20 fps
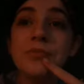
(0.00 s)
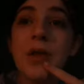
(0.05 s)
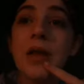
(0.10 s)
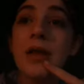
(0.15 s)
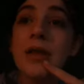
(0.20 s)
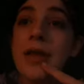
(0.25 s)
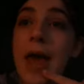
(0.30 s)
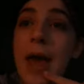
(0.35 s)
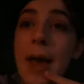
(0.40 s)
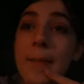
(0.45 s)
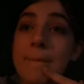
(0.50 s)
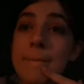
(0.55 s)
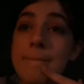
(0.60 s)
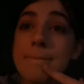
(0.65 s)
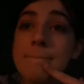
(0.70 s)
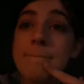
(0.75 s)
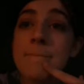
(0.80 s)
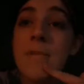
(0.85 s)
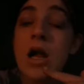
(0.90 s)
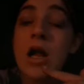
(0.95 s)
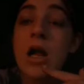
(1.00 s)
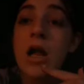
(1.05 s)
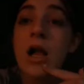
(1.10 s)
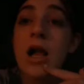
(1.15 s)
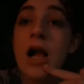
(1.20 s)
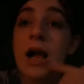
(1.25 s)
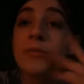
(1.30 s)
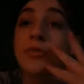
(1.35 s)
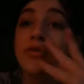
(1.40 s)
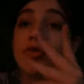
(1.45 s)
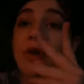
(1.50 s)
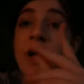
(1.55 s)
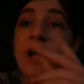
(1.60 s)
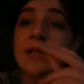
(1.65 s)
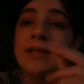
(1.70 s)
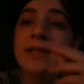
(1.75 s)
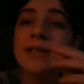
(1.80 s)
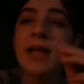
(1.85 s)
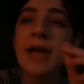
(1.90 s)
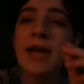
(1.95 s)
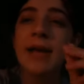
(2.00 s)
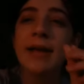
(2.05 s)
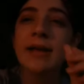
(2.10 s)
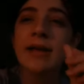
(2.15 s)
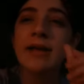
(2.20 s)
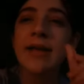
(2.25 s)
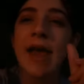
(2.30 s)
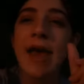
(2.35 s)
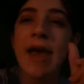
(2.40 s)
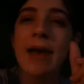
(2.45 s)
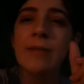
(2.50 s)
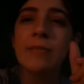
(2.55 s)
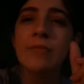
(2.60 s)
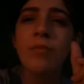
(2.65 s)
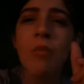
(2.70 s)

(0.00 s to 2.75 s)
Yeah. I'm trying to like get